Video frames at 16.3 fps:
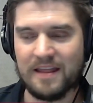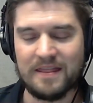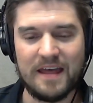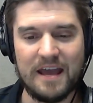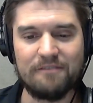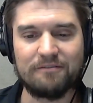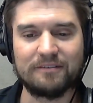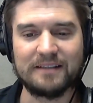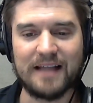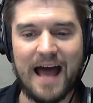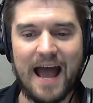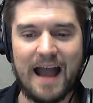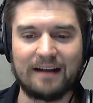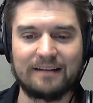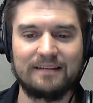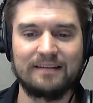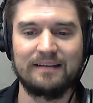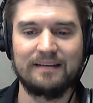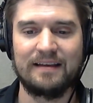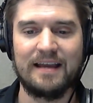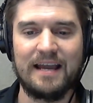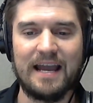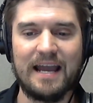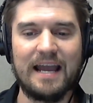they've lacked
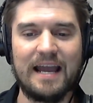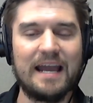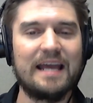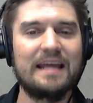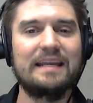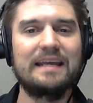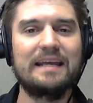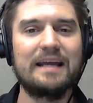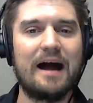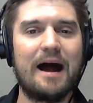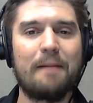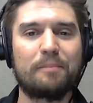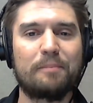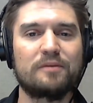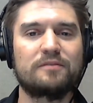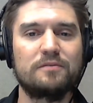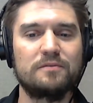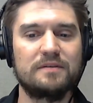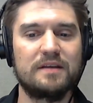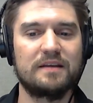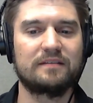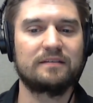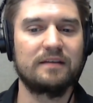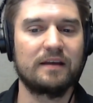any
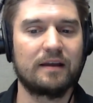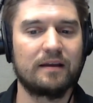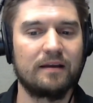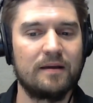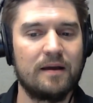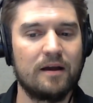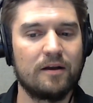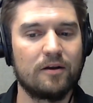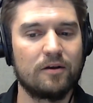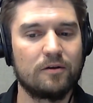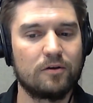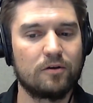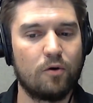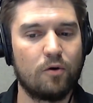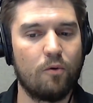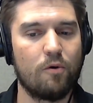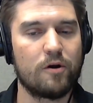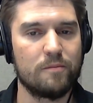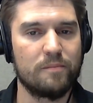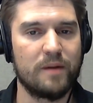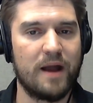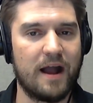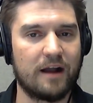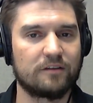opportunistic
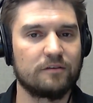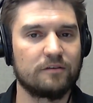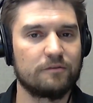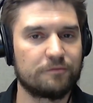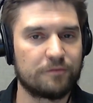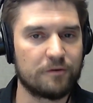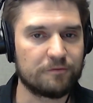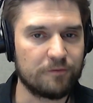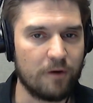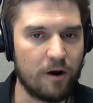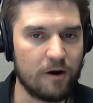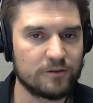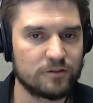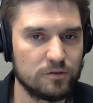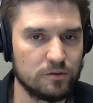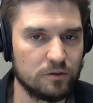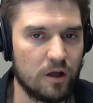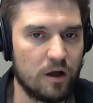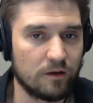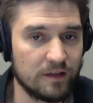cornerbacks for far too long.